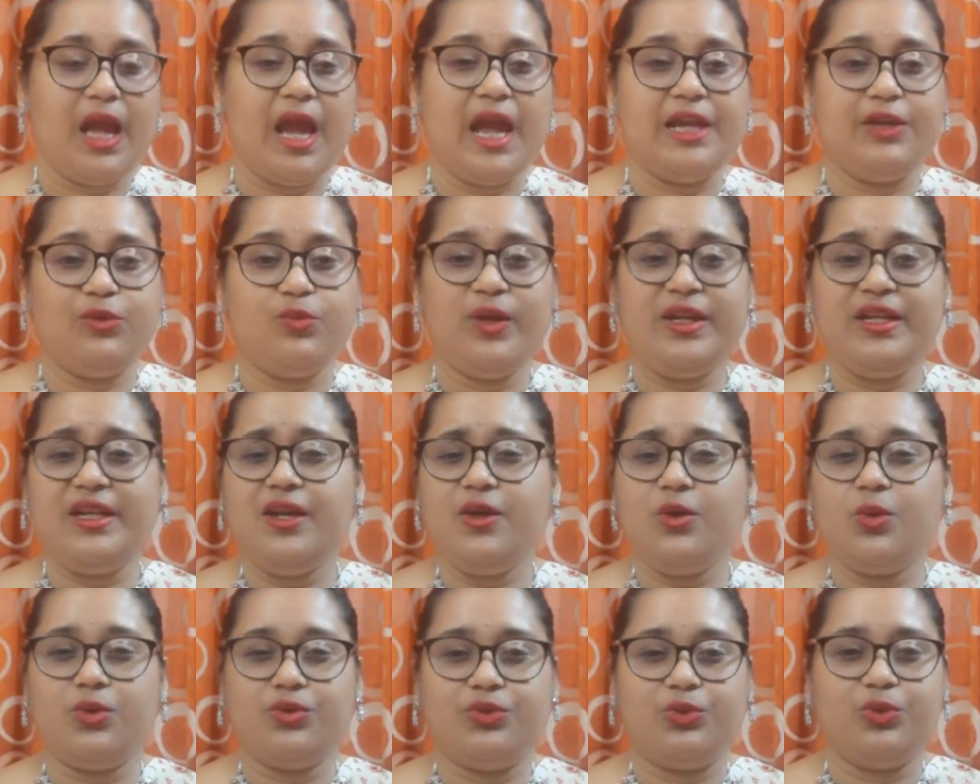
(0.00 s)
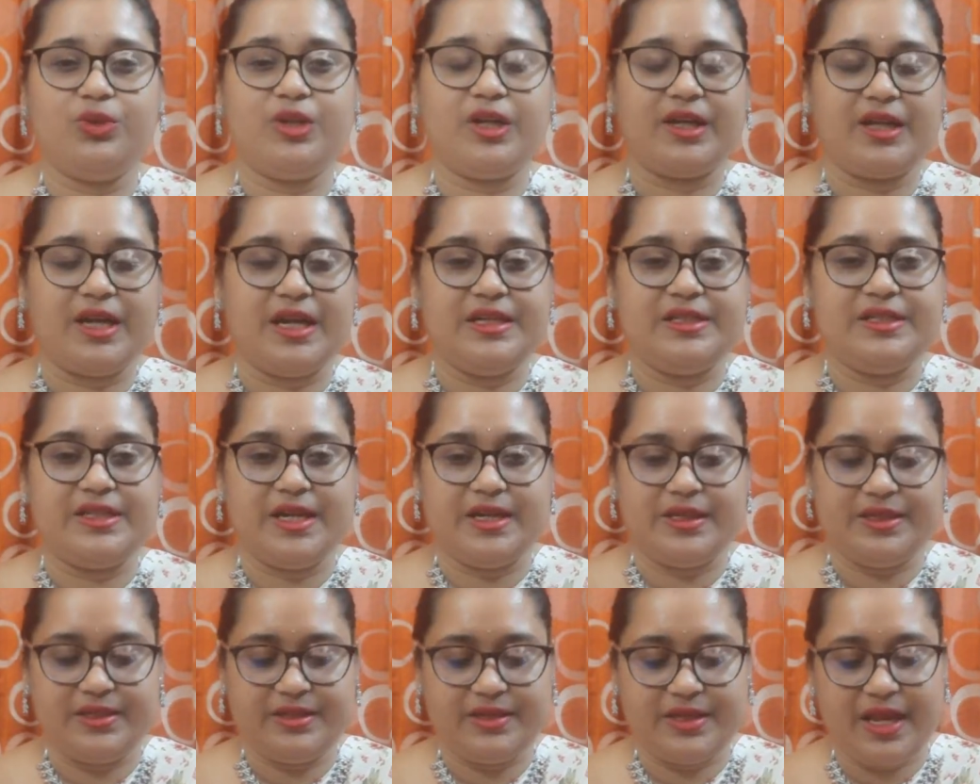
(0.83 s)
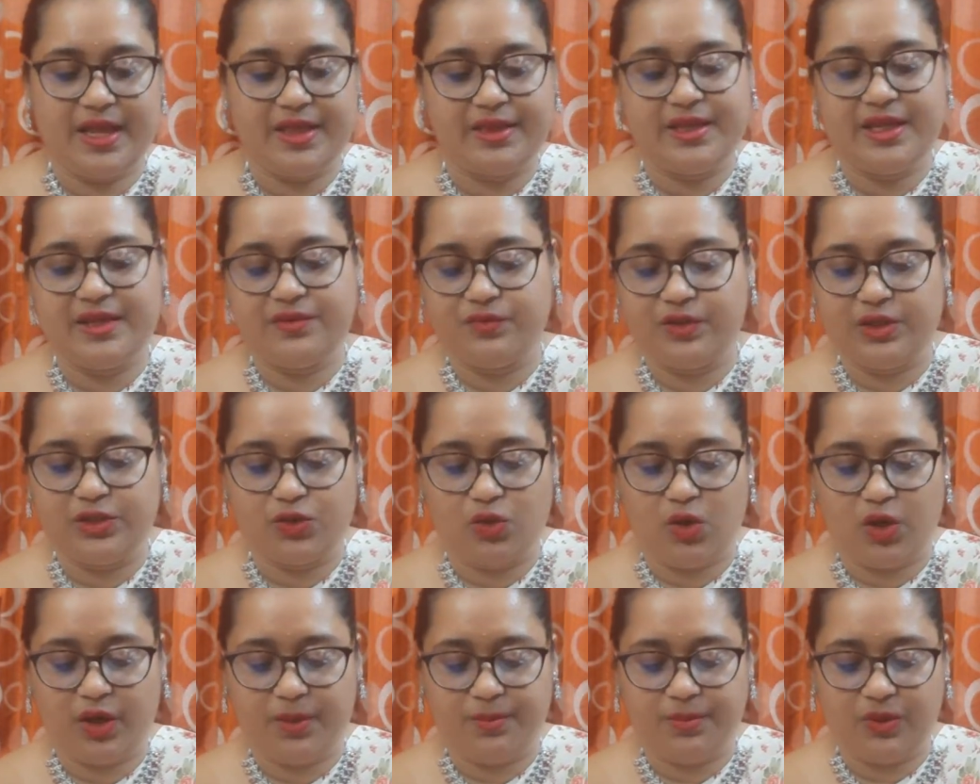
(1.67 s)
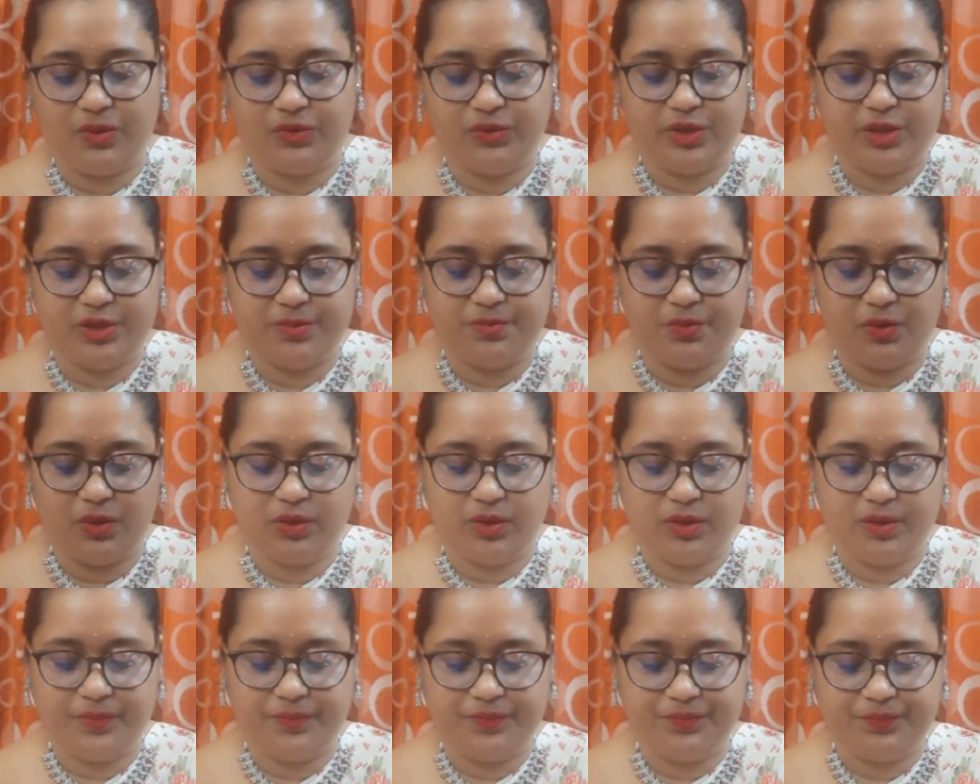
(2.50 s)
I'll quickly go through the contents and then we'll talk about this book.